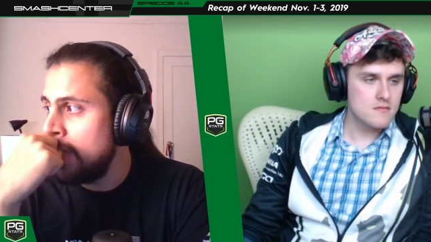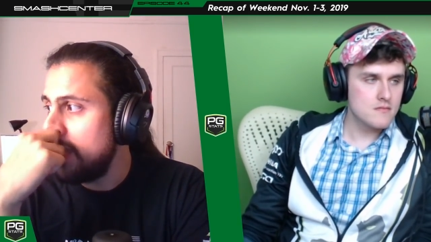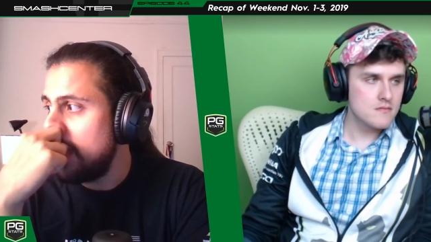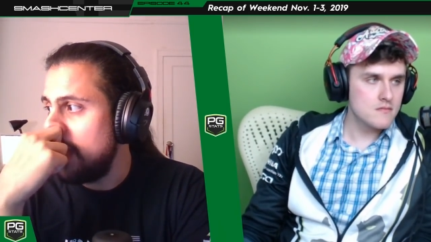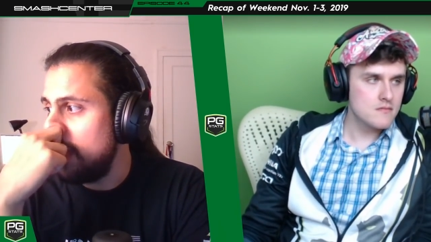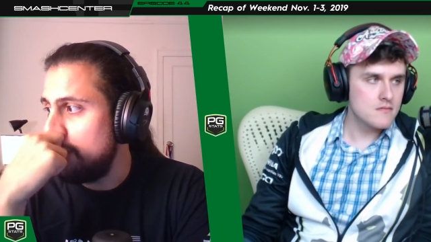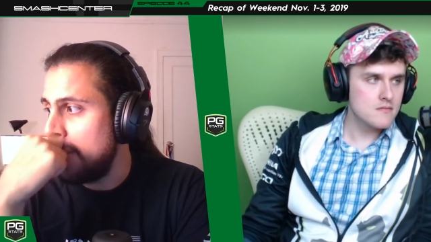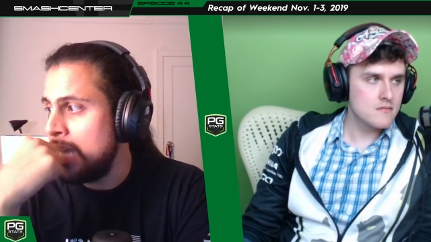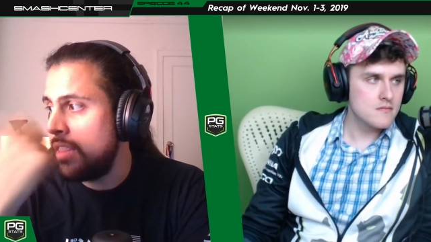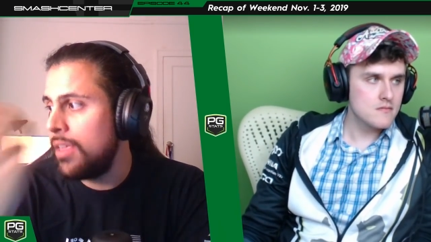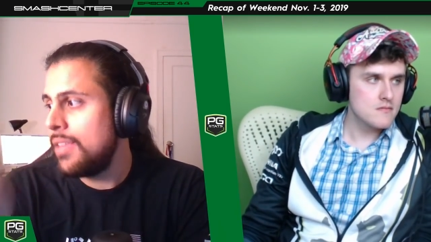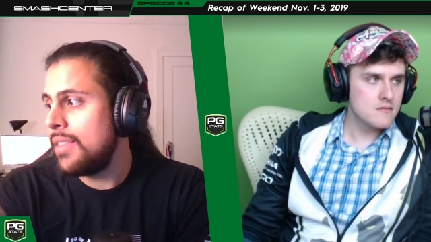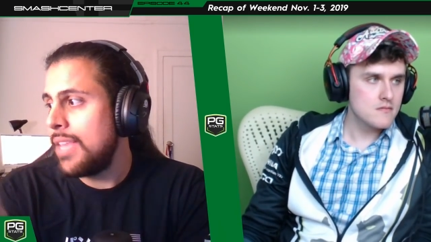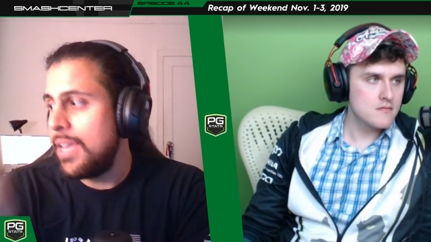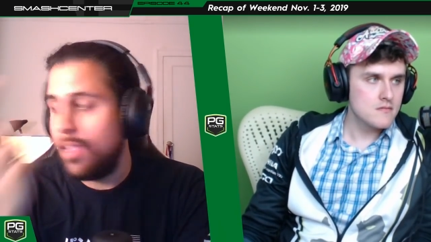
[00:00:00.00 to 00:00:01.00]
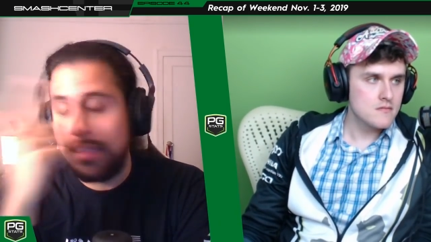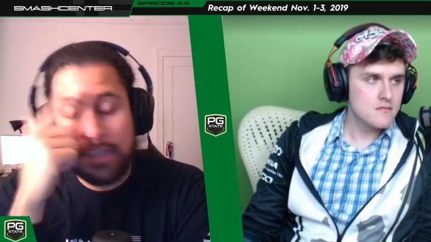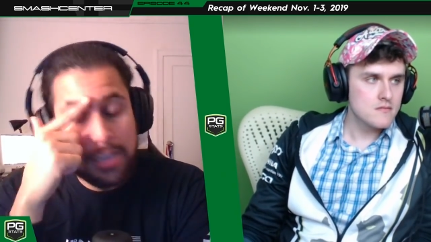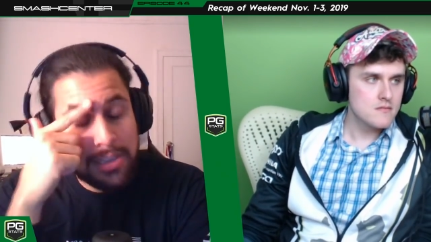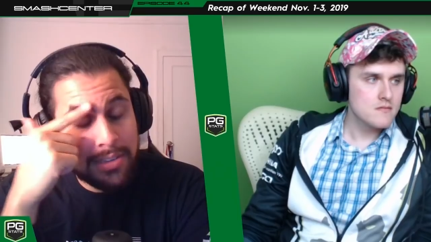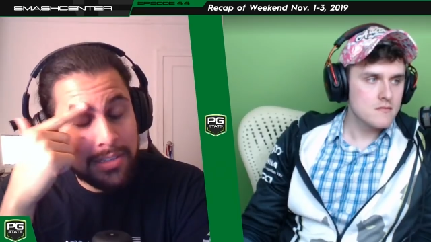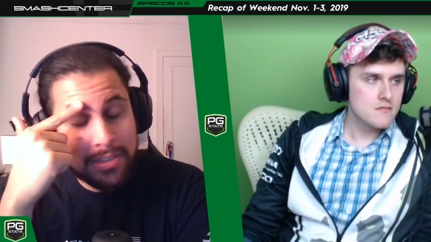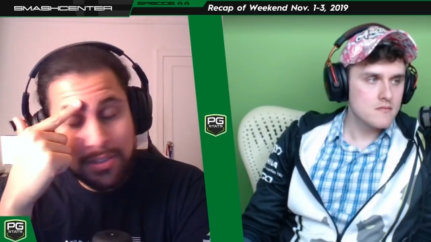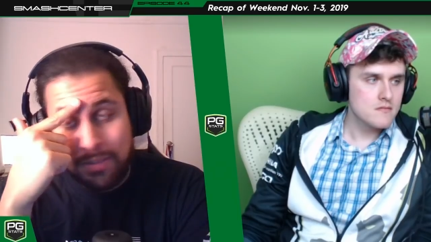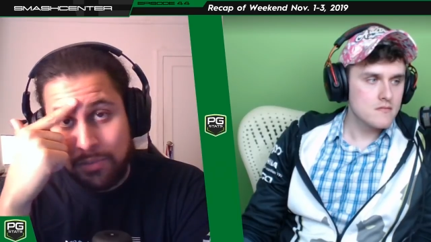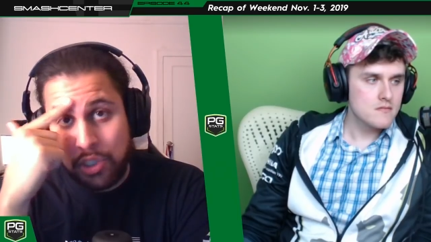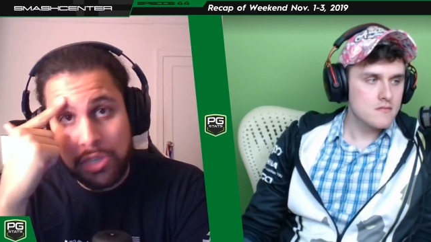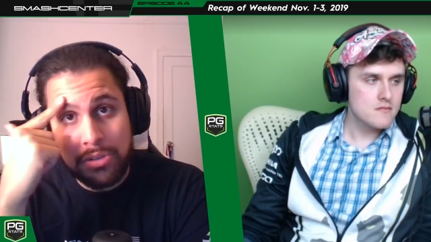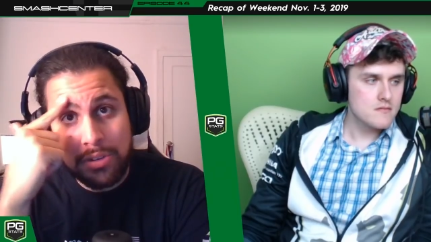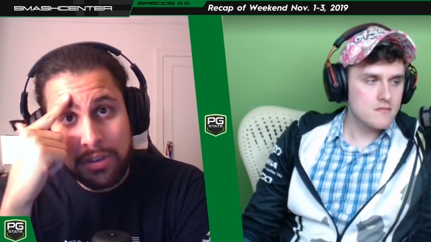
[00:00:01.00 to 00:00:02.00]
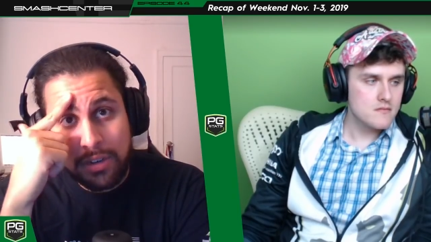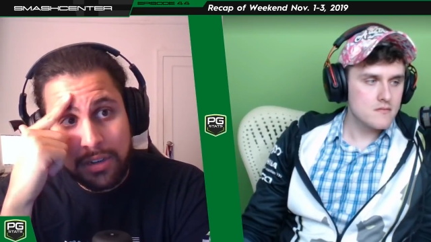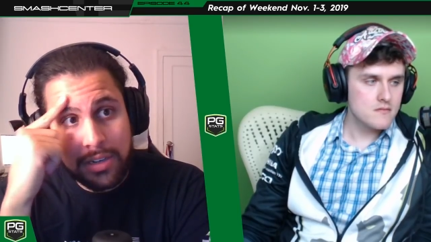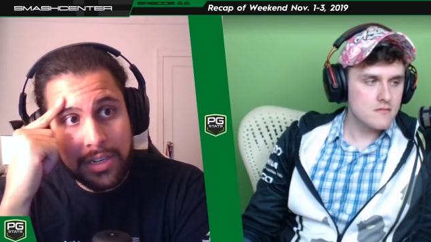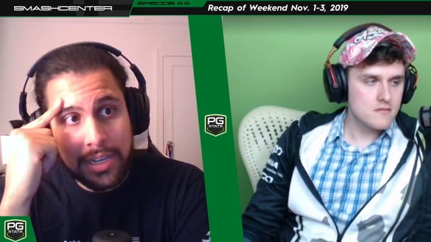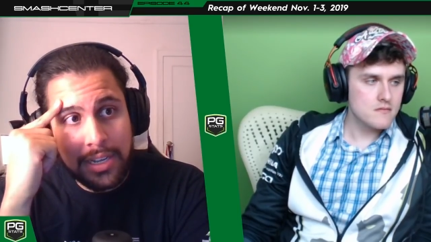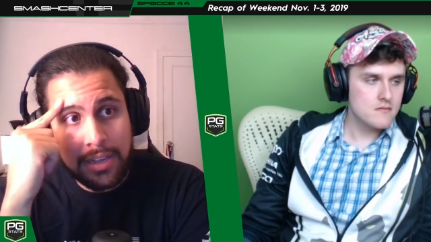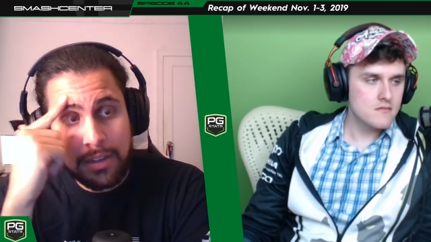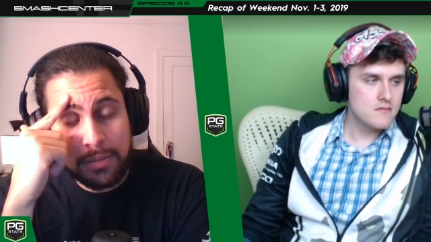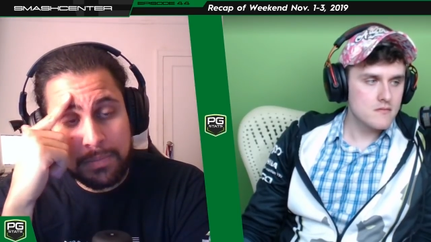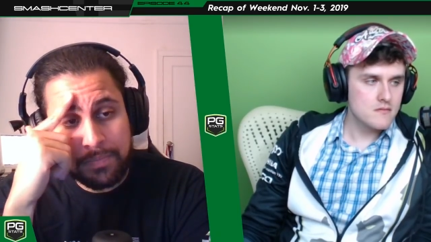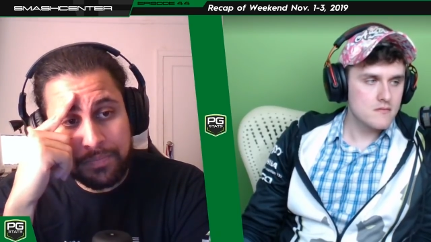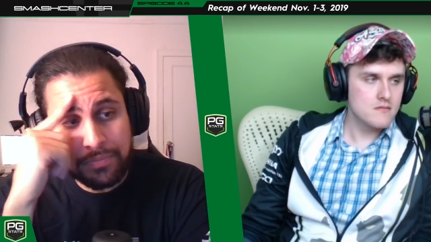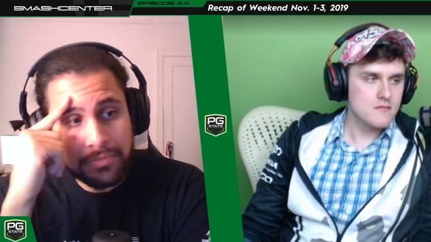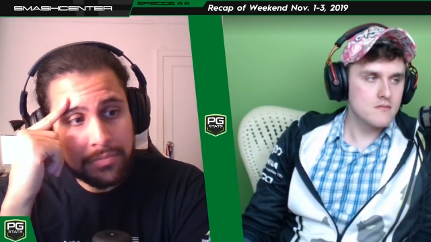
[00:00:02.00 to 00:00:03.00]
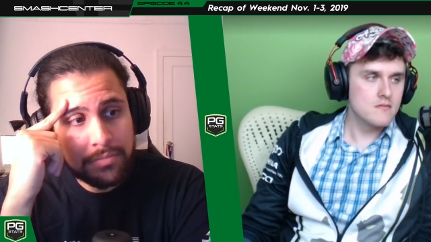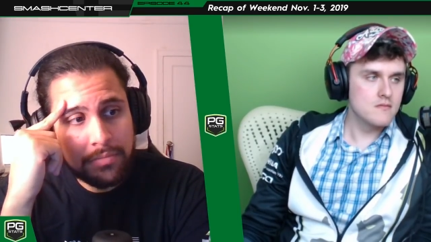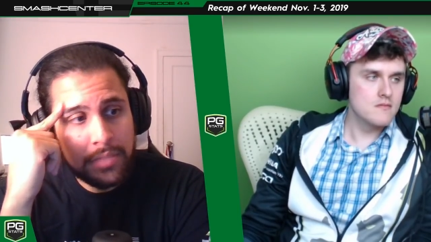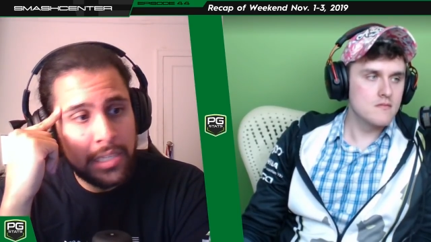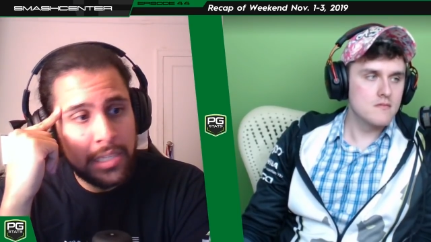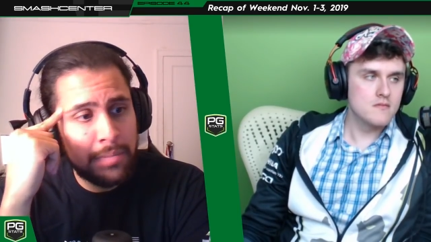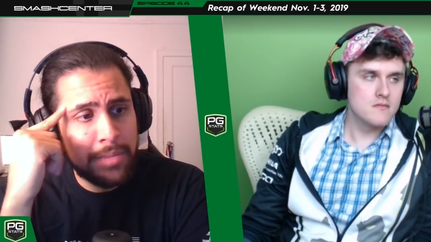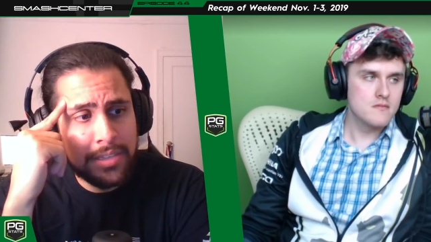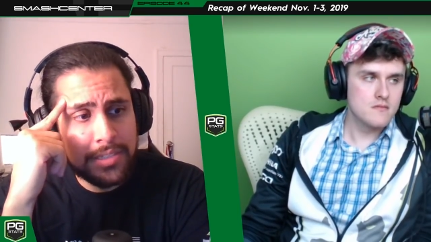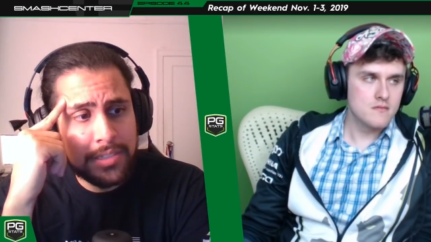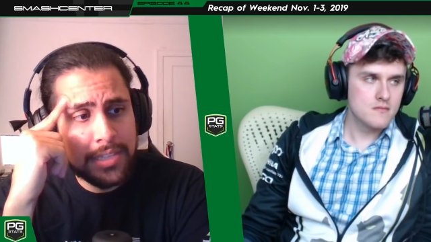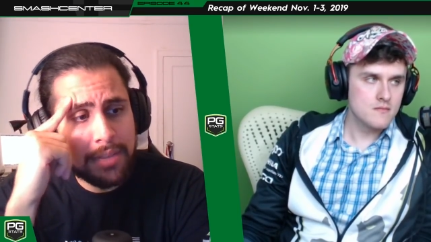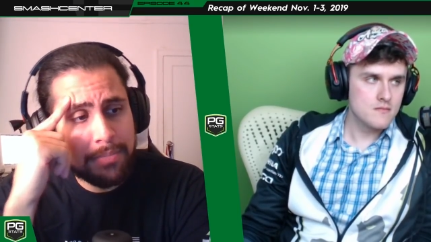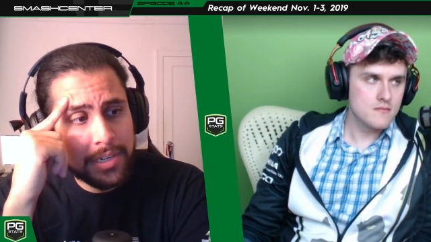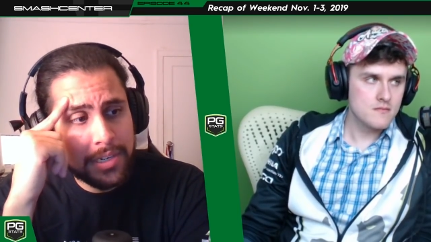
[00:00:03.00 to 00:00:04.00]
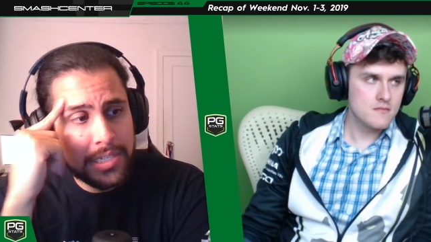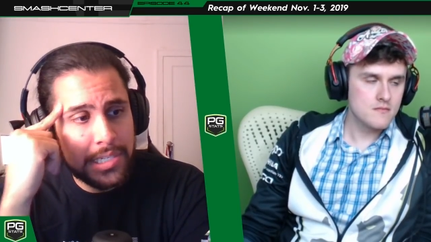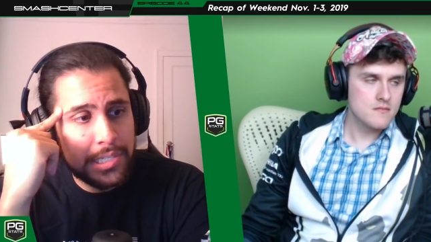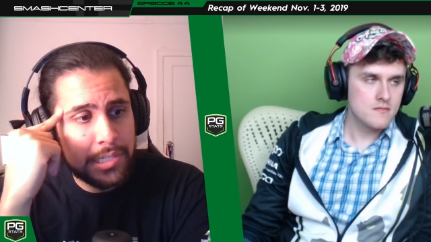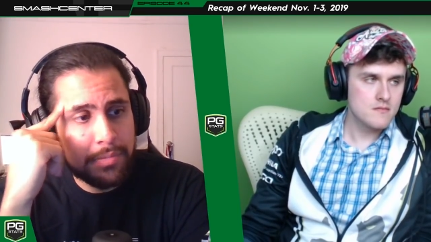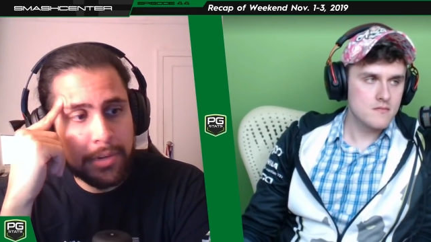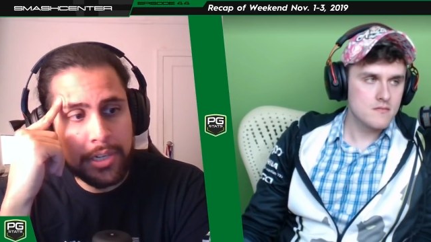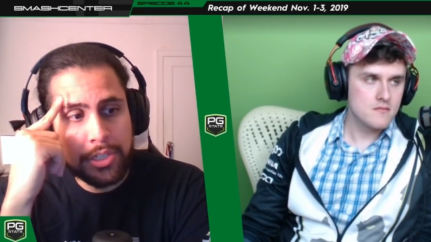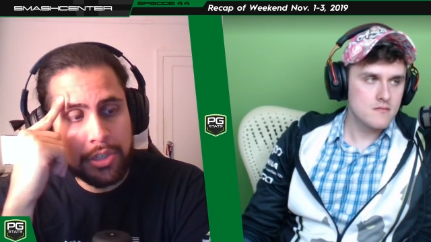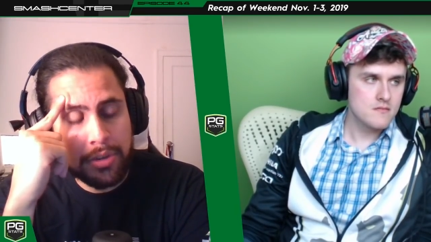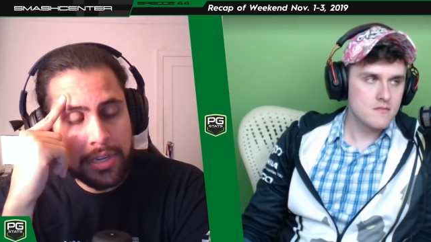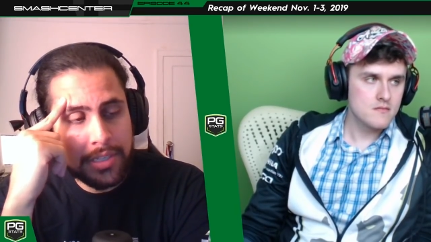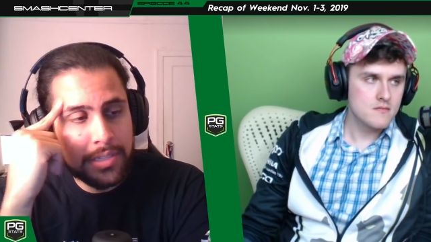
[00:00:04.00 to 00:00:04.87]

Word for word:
Speaker 1: Um, I think that the usage of Joker um, by these top players is a smart choice.